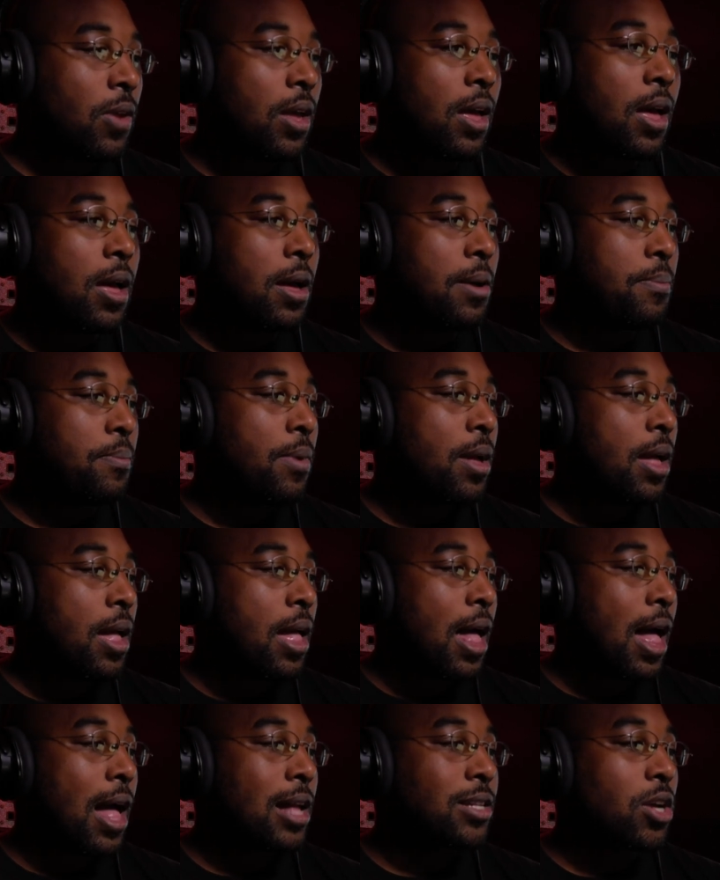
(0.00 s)
Um,
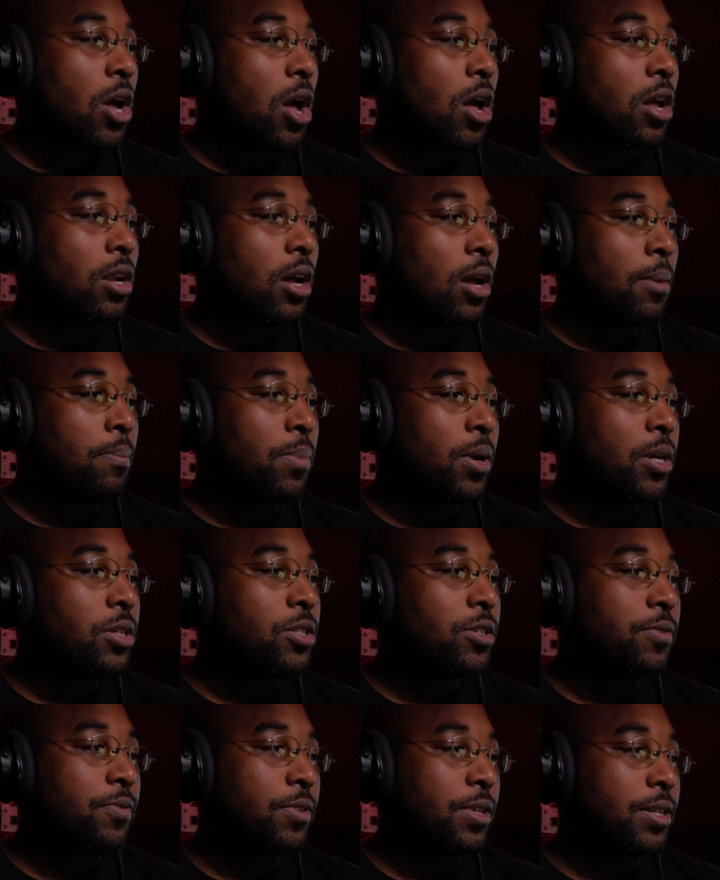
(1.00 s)
I taught a
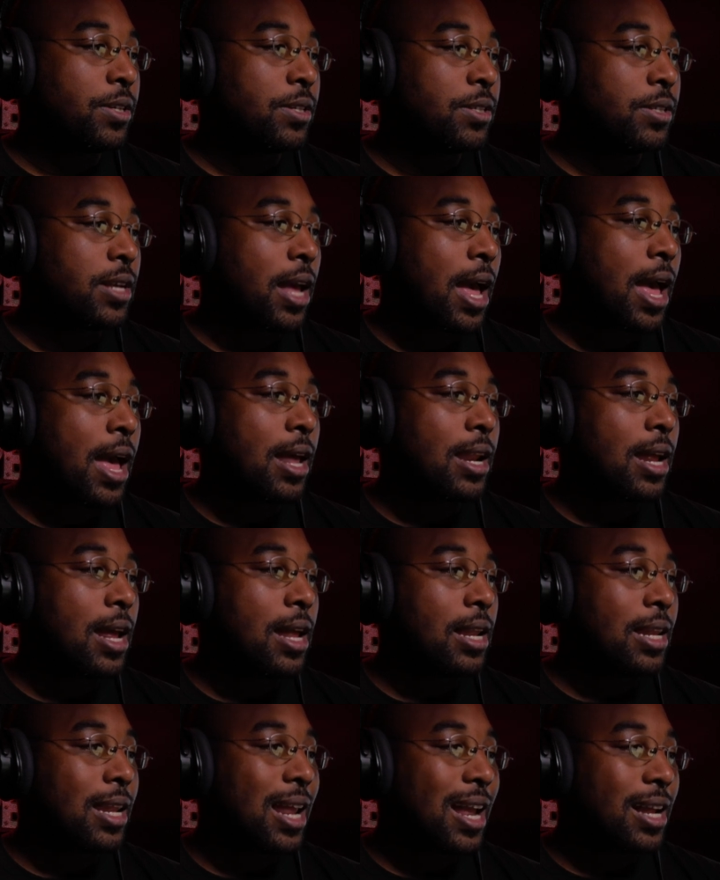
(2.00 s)
bunch of years at
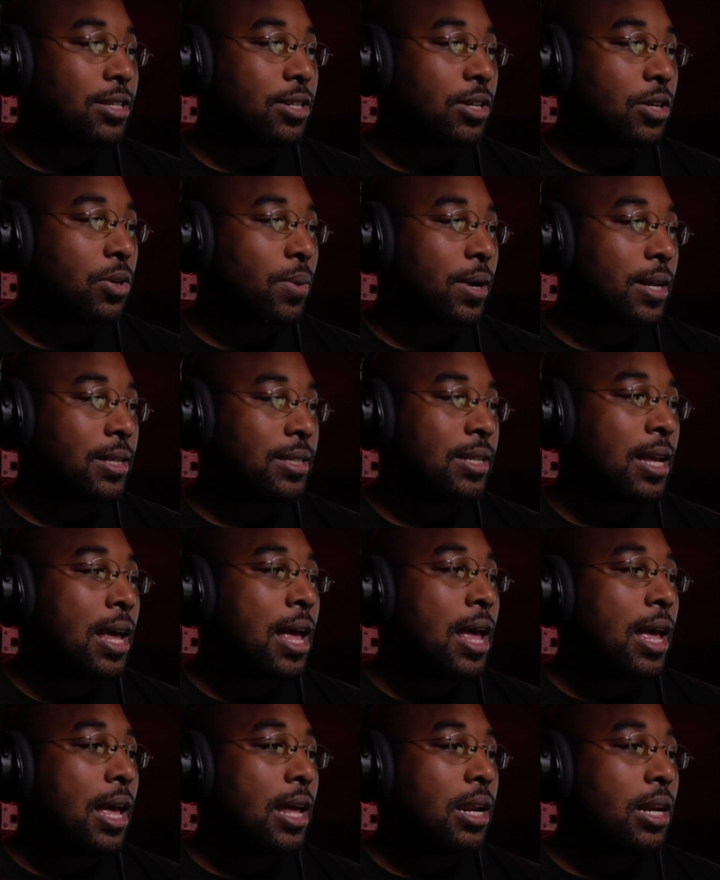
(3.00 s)
Atlanta Quest,
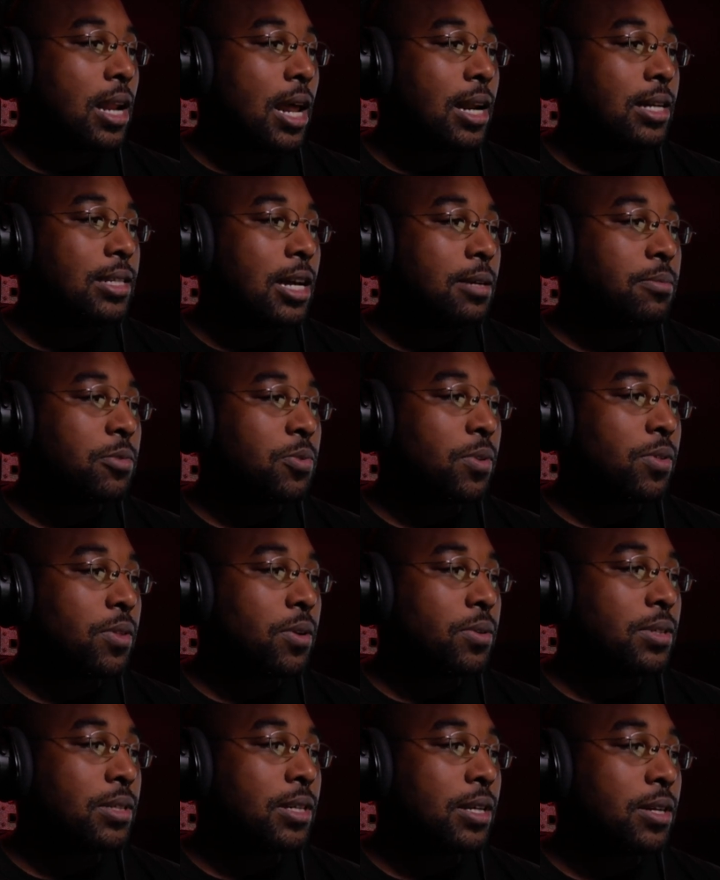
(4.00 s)
and a lot of times with
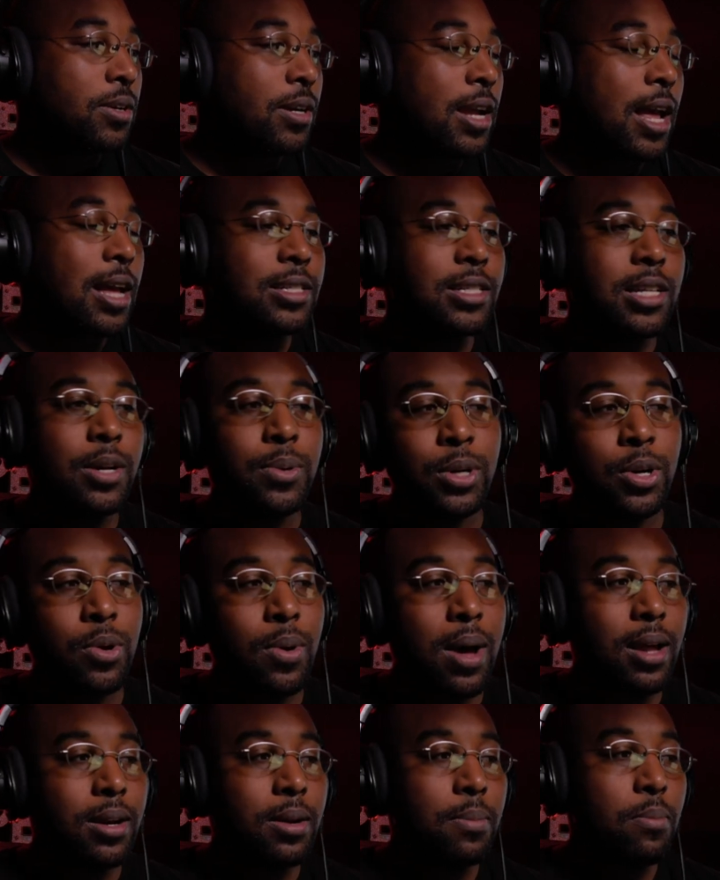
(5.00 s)
those tenor guys, they would go
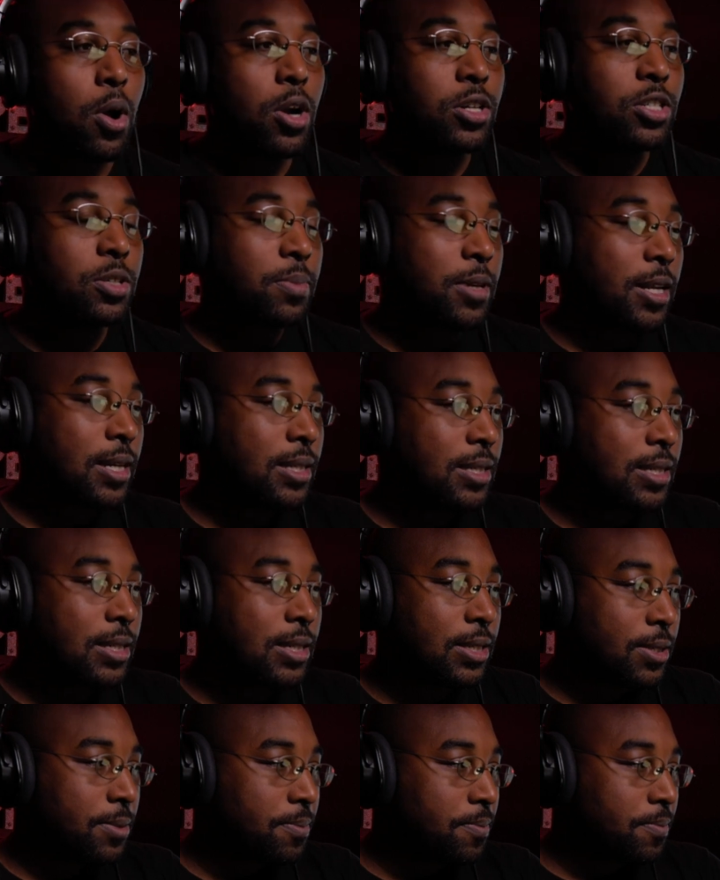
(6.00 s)
out and march
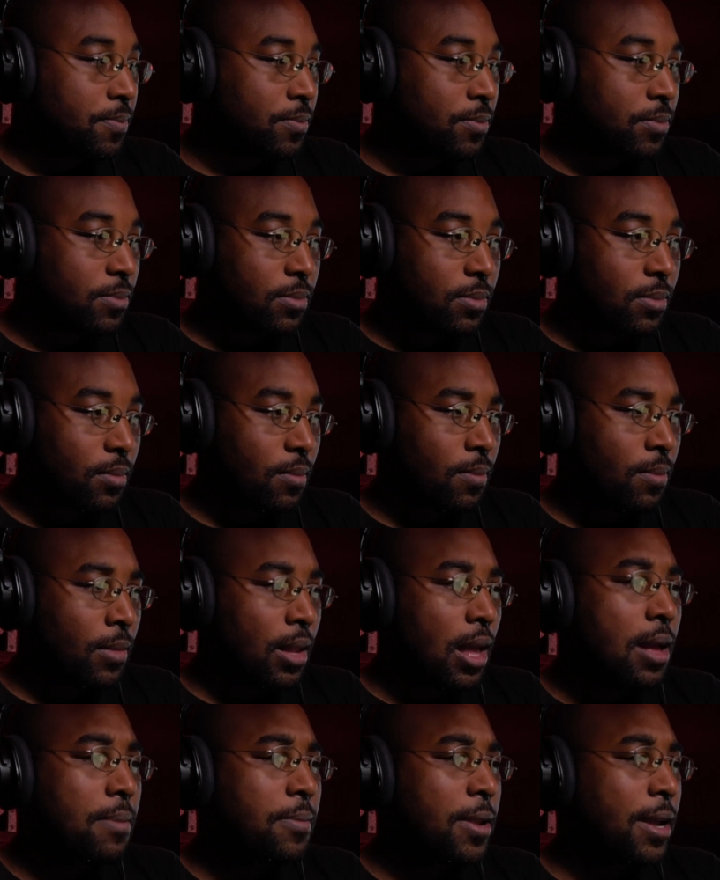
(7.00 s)
places
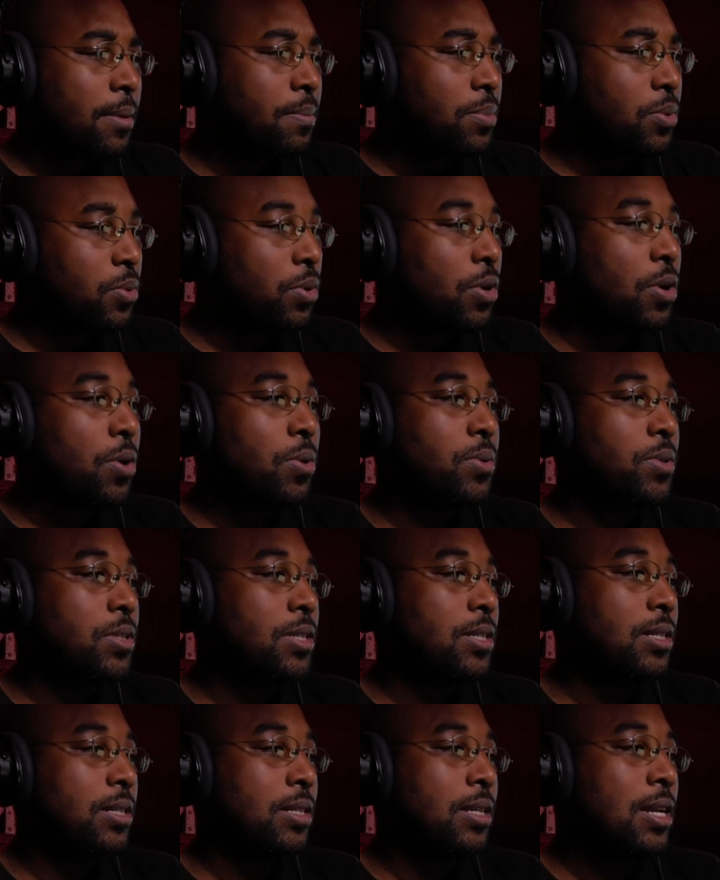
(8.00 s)
um, like
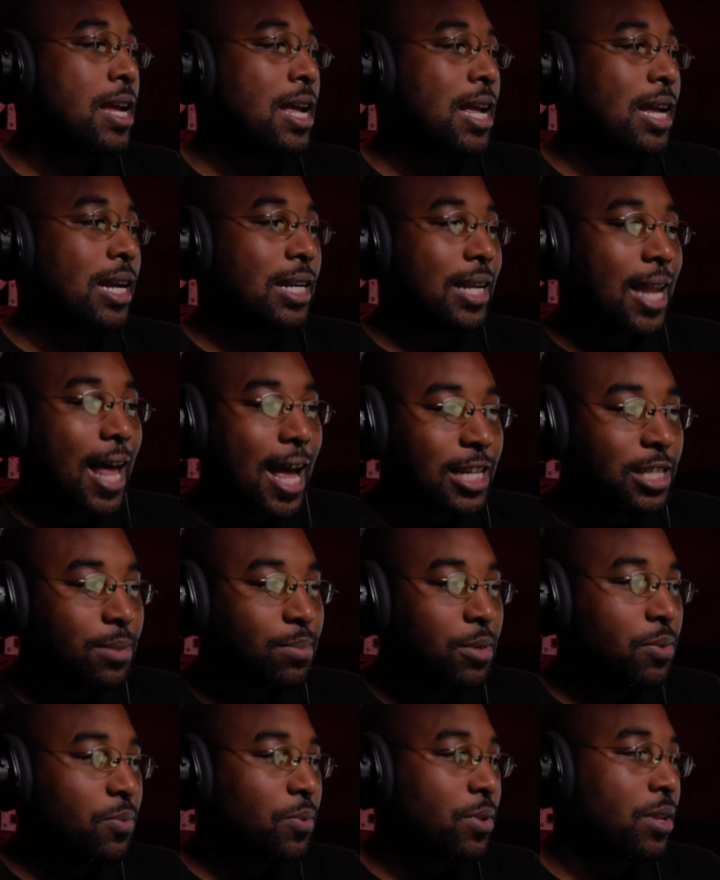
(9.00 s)
Bluecoats and
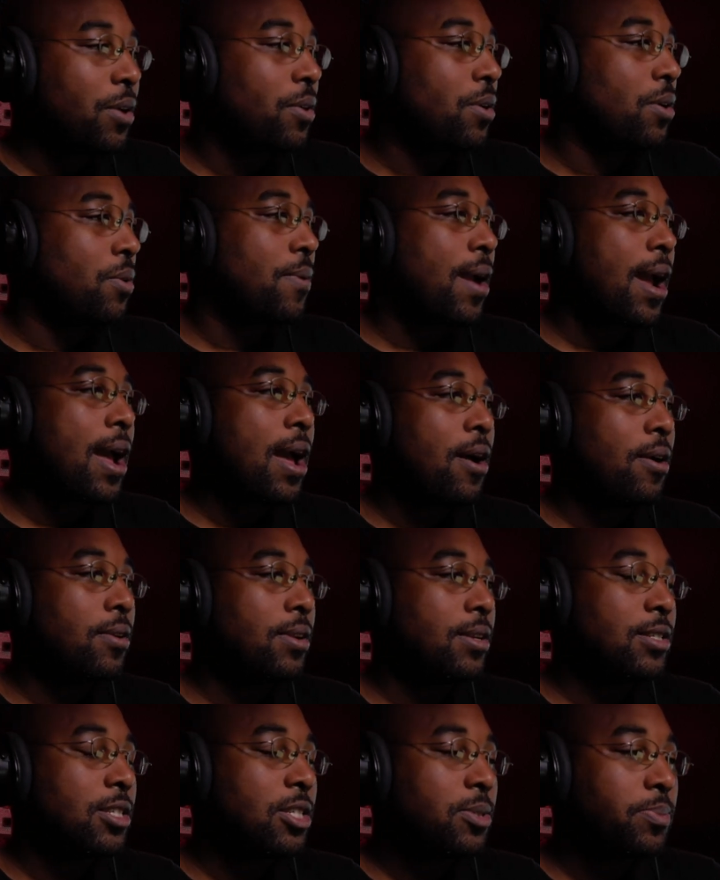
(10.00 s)
Glassmen when they were around,
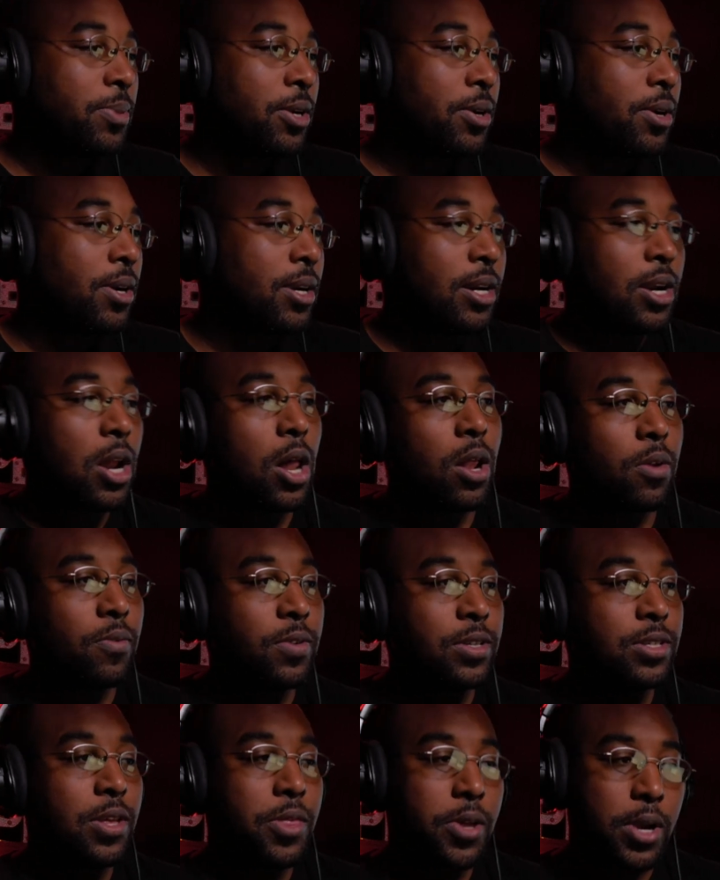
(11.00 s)
and Spirit and all of
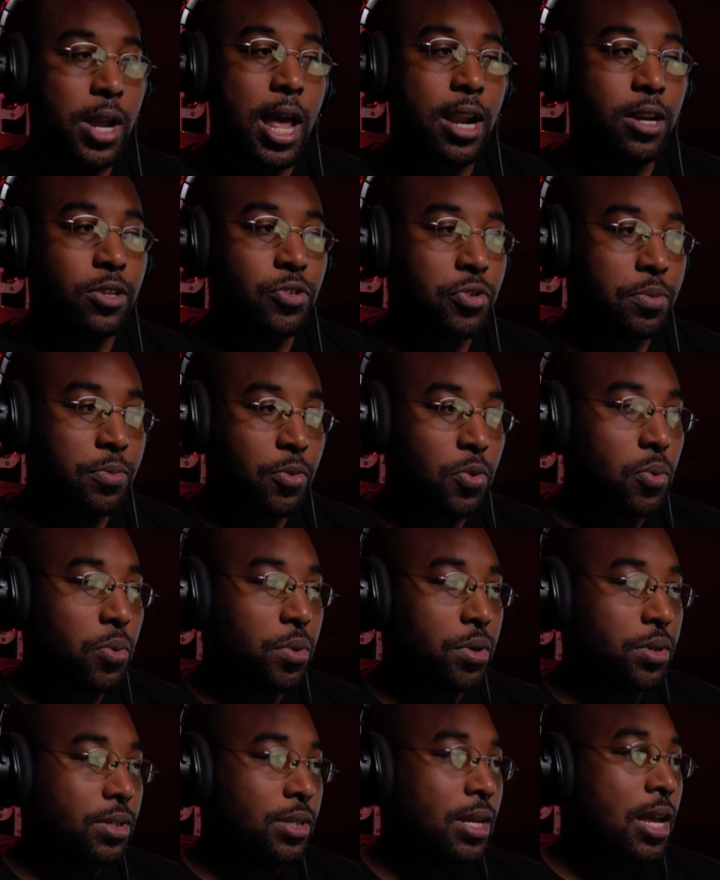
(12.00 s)
these other kind of drum
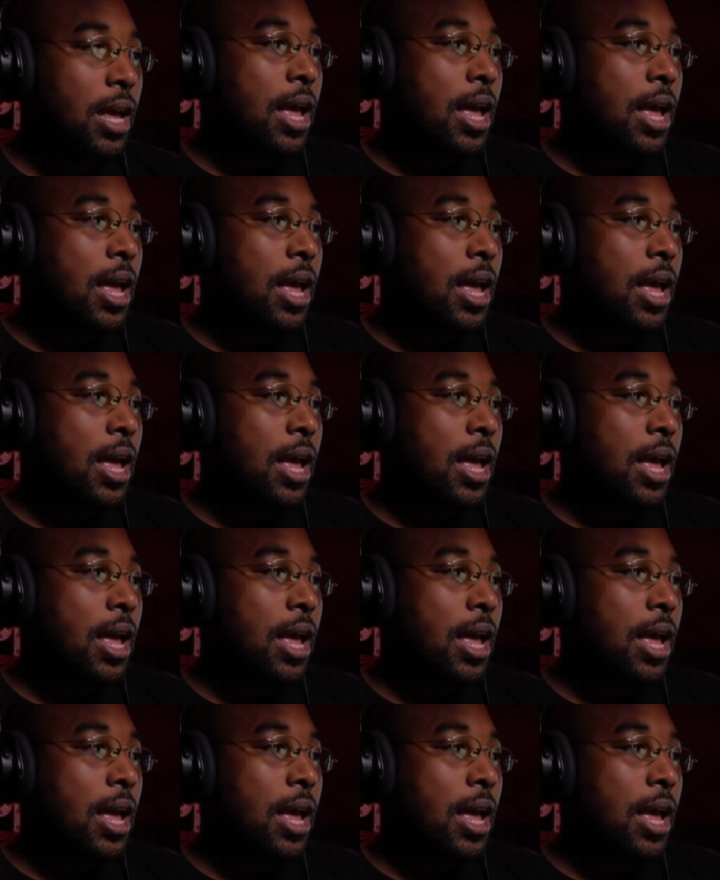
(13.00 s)
corps.